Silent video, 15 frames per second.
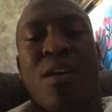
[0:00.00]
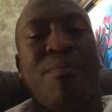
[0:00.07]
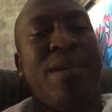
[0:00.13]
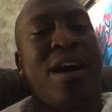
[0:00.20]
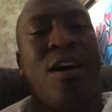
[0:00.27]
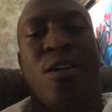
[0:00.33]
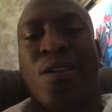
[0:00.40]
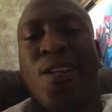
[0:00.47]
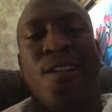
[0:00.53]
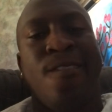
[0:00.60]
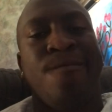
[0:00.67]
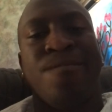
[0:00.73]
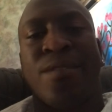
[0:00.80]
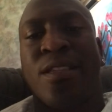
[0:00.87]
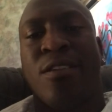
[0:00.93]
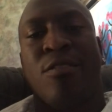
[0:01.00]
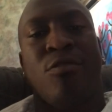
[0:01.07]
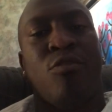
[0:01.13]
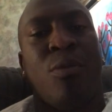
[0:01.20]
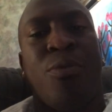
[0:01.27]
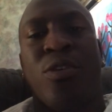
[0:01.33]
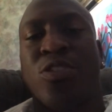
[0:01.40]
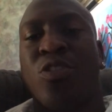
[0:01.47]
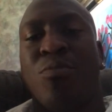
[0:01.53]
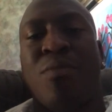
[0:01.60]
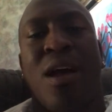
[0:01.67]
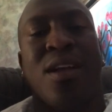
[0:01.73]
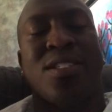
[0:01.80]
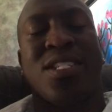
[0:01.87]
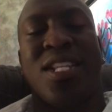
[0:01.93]
about Roberto
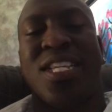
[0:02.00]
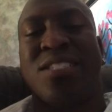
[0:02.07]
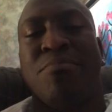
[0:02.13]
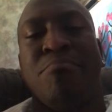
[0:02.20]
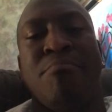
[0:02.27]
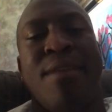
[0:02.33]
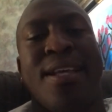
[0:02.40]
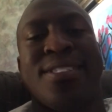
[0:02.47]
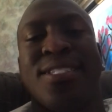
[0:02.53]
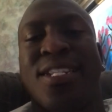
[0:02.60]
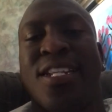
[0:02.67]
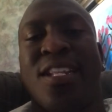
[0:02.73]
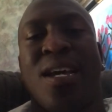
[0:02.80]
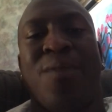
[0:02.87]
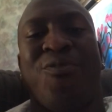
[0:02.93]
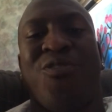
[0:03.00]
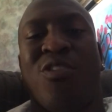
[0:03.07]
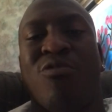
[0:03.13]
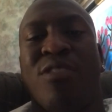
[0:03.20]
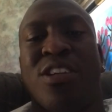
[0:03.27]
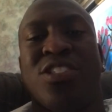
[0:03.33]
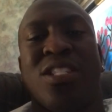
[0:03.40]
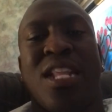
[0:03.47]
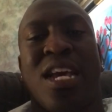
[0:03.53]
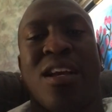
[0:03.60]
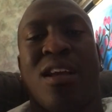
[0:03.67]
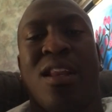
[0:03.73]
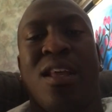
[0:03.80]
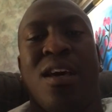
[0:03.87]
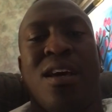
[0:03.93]
Martinez messing it up for Reginald
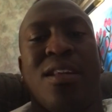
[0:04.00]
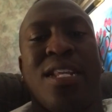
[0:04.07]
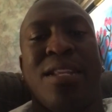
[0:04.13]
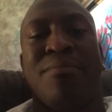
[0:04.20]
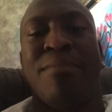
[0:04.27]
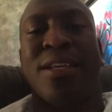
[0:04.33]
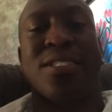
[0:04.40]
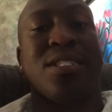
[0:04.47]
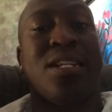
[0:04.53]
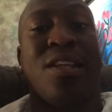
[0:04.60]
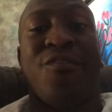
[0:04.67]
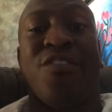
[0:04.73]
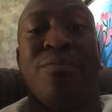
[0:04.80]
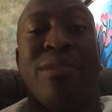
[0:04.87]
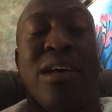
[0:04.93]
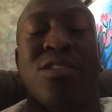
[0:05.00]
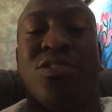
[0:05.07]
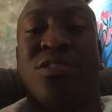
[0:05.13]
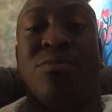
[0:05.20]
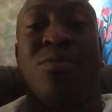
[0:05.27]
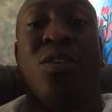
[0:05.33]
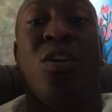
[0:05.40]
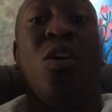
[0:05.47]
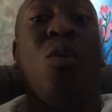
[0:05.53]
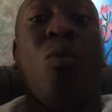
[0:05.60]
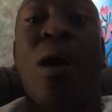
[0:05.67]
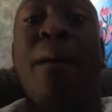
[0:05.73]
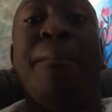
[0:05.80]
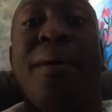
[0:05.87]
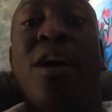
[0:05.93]
Golan and messing it up for Belgium.
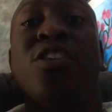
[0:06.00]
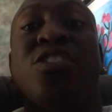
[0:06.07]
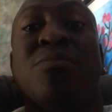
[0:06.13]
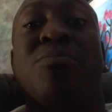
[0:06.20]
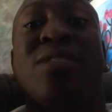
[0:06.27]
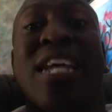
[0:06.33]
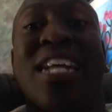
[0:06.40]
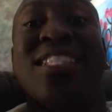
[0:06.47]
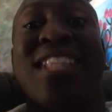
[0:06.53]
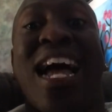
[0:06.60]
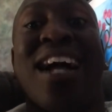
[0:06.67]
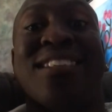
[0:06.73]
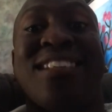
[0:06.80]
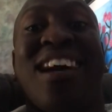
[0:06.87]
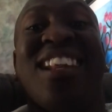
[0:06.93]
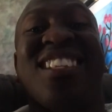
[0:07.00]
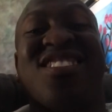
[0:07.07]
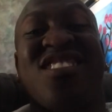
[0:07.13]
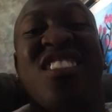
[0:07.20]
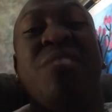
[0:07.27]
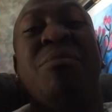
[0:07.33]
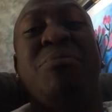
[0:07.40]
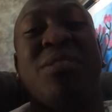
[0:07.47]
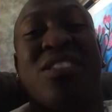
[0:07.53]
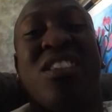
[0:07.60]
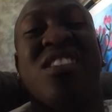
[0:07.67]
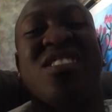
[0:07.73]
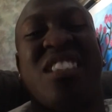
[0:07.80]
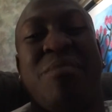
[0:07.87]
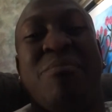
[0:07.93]
When Belgium get knocked out, and it's going to be
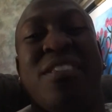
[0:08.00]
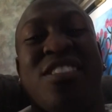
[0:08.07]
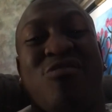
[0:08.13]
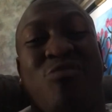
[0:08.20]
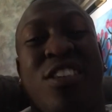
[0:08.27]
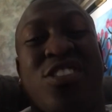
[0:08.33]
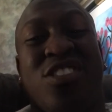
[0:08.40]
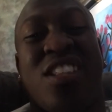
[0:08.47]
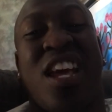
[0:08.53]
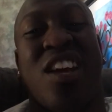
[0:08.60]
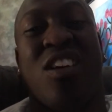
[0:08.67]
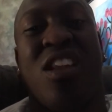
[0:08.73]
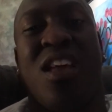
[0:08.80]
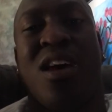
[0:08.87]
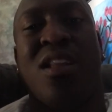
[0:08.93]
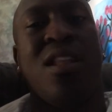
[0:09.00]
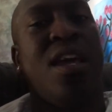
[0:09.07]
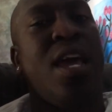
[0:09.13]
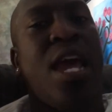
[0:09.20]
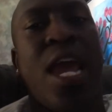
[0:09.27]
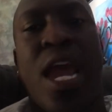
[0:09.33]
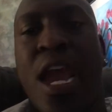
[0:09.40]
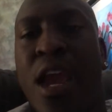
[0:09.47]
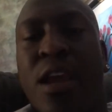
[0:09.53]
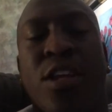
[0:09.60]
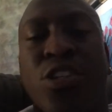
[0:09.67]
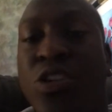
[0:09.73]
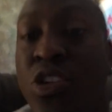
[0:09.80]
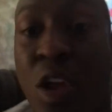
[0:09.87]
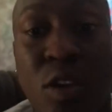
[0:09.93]
because they missed Reginald Golan,
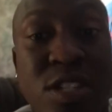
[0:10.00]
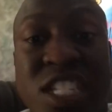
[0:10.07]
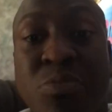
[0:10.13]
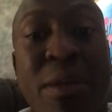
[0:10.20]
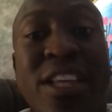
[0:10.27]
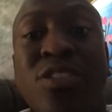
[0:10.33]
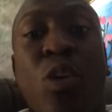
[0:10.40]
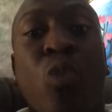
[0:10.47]
this man's